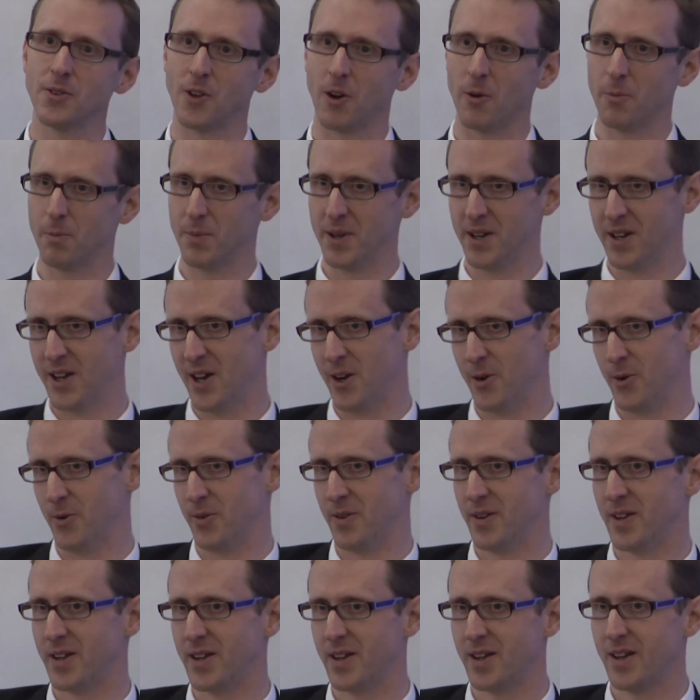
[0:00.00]
not be known
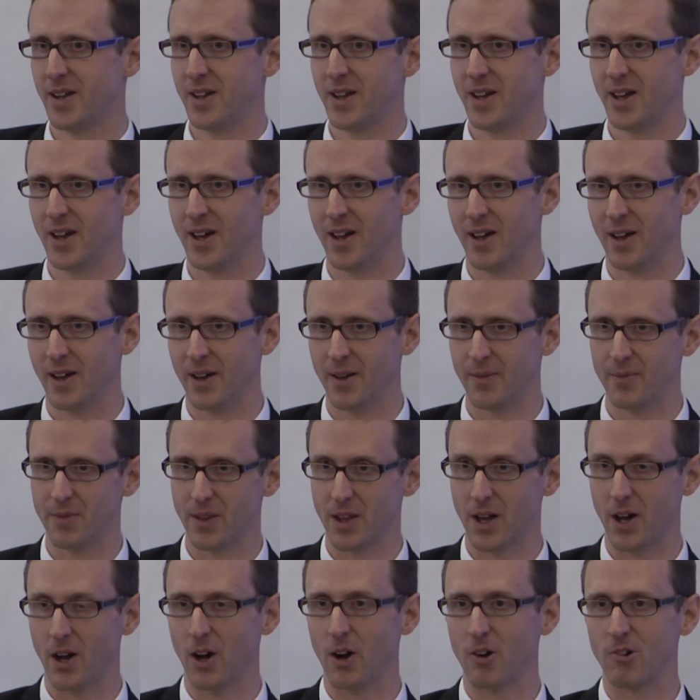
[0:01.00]

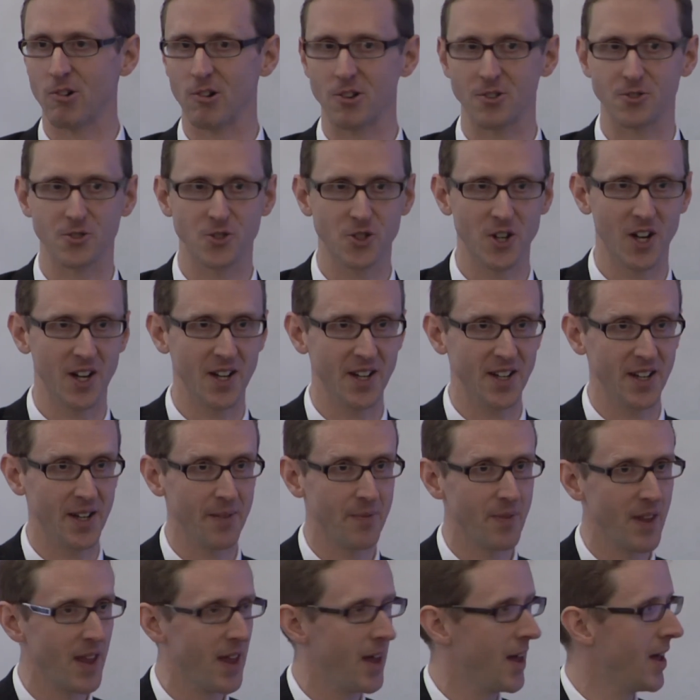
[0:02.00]
across China.
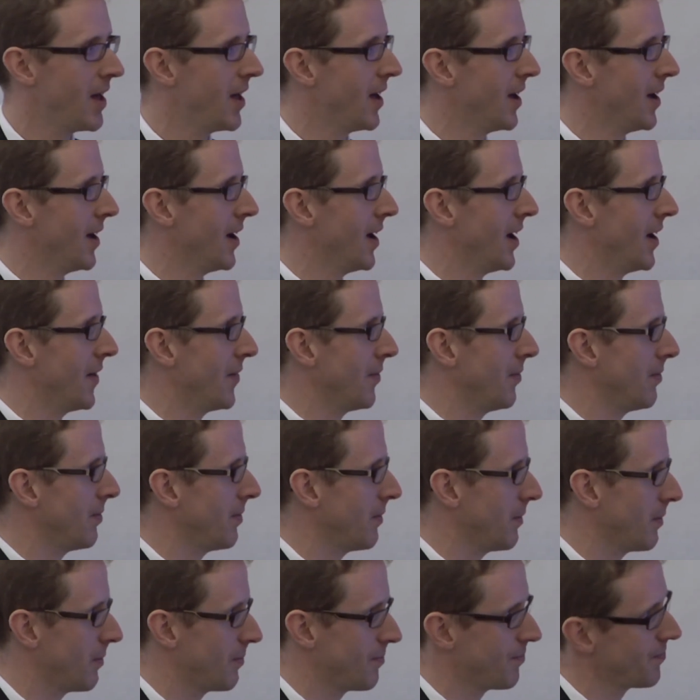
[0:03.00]
And
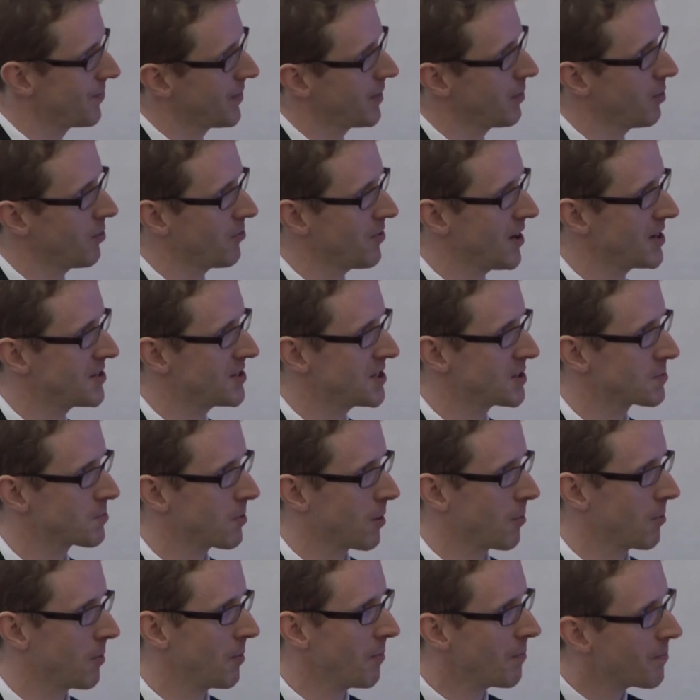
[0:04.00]
we face this
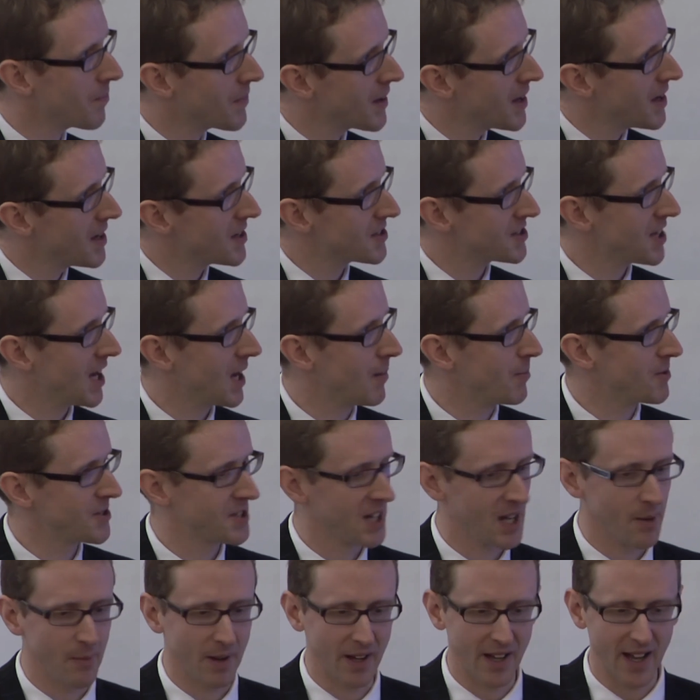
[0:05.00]
problem time and
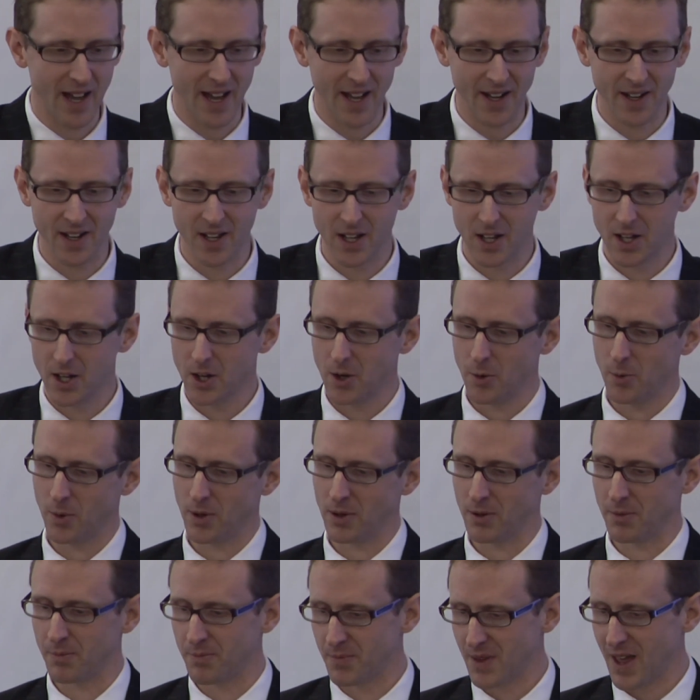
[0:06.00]
time again.
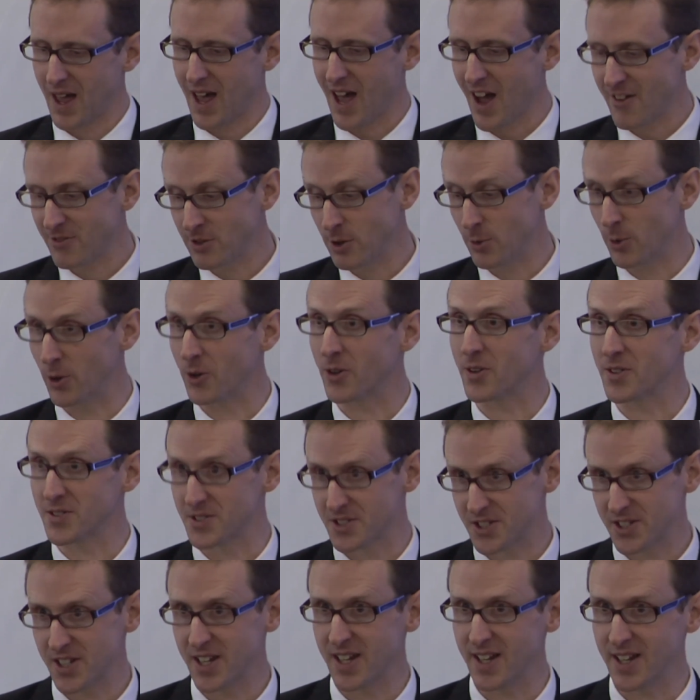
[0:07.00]
Well, everyone can
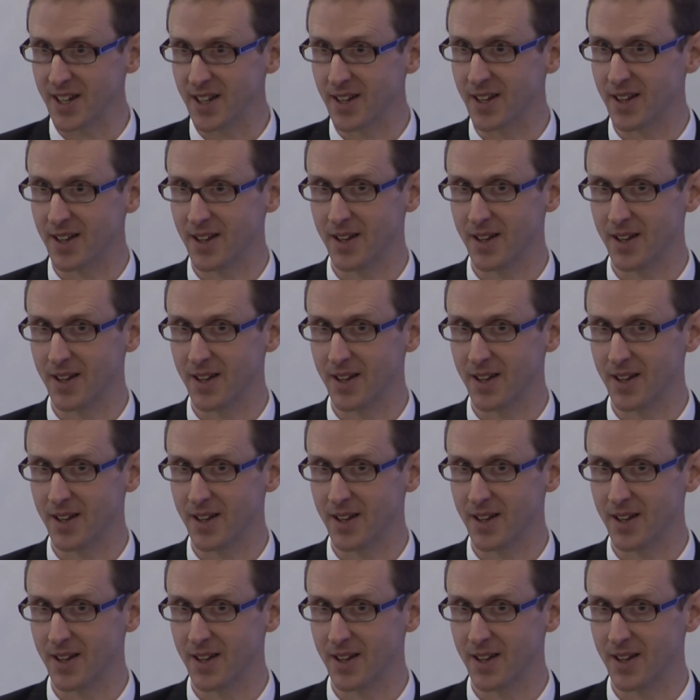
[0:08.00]
see